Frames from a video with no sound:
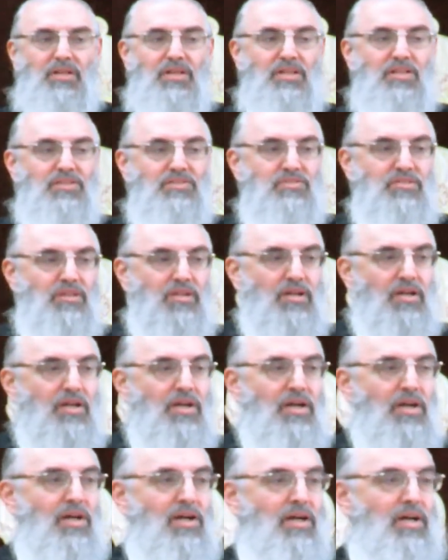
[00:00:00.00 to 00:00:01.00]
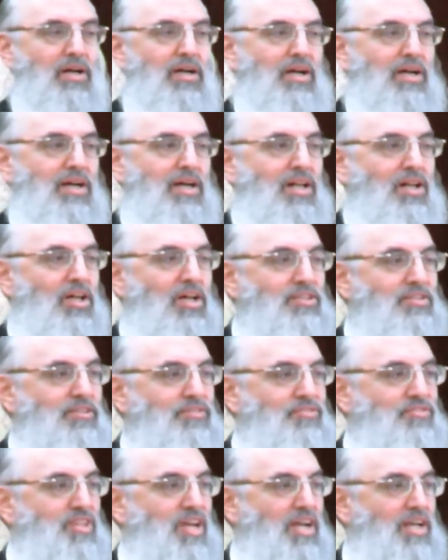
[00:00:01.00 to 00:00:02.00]
A lot
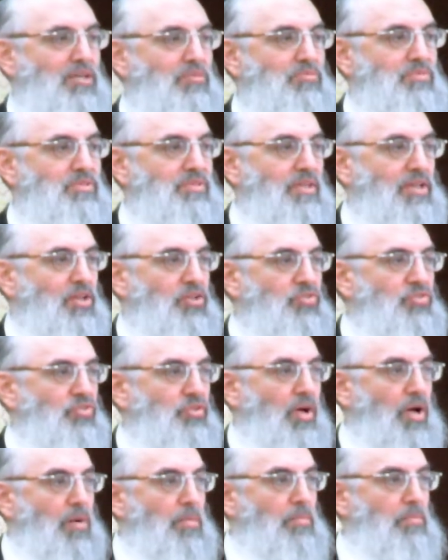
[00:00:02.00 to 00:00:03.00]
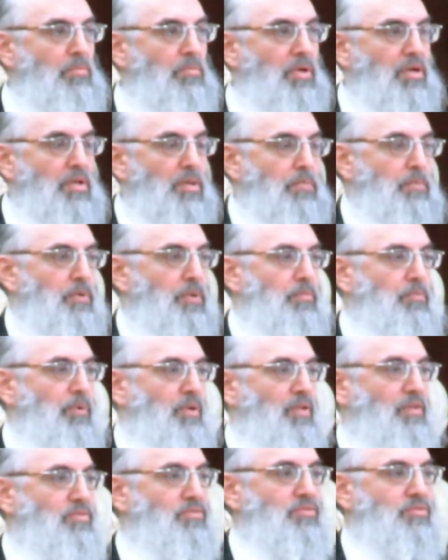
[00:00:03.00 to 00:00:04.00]
of times he saw many
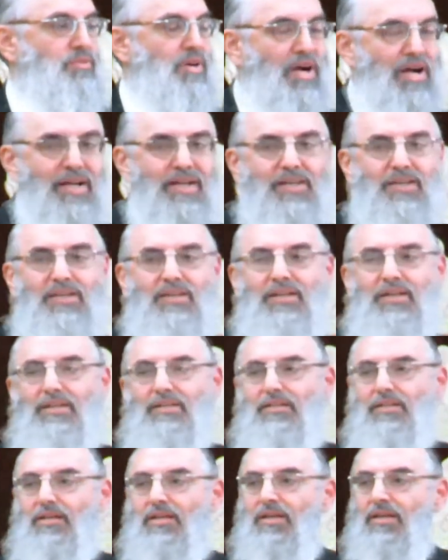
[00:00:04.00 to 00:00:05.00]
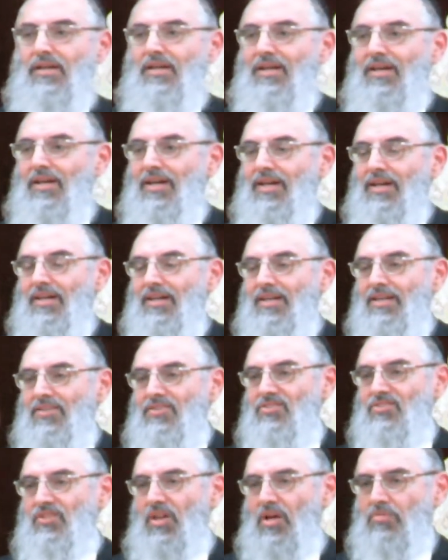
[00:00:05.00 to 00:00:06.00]
people dying, and
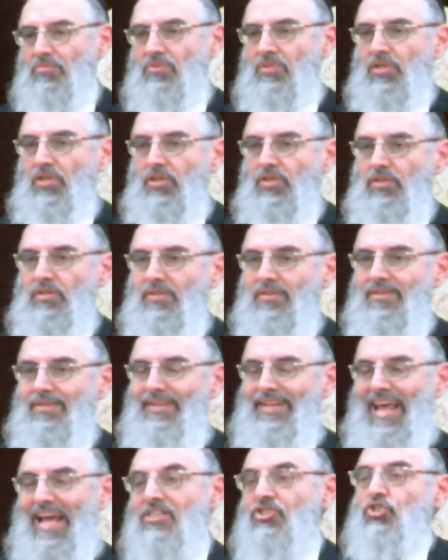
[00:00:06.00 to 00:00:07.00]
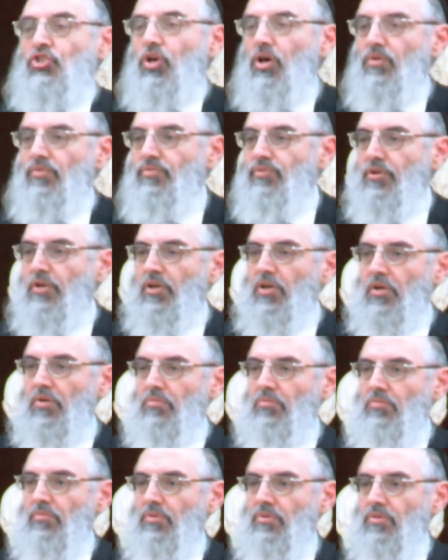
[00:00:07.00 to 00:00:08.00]
it's something natural for him.